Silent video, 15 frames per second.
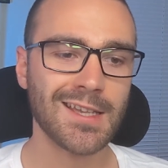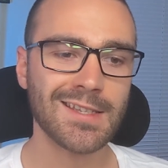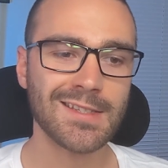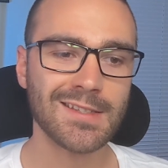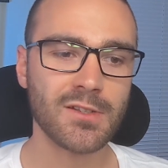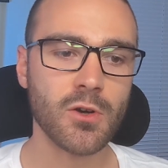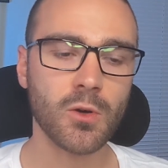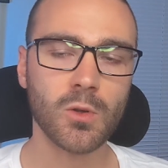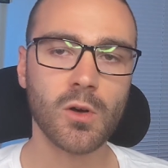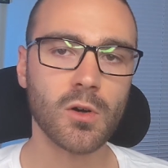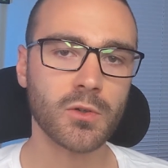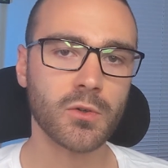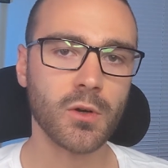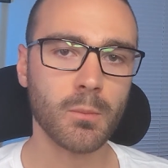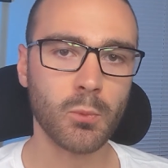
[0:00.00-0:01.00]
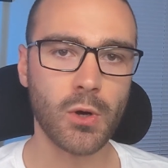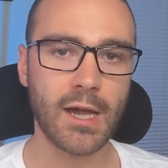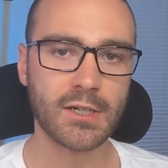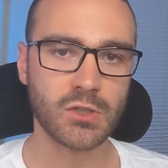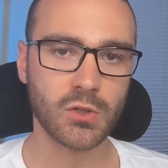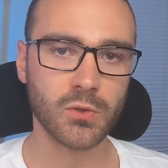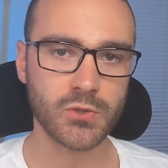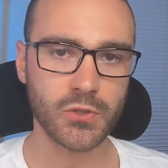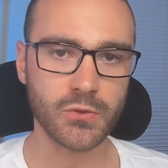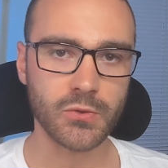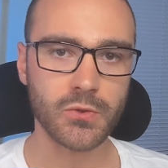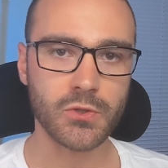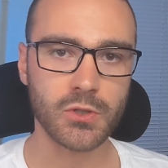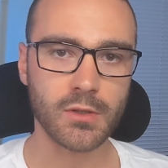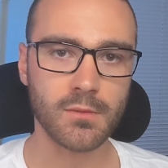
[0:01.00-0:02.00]
is no longer a practical
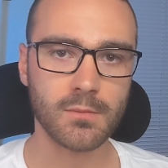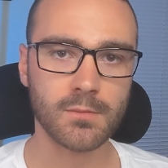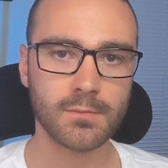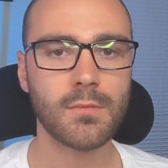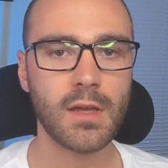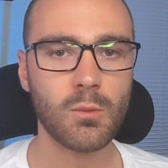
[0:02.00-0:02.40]
solution,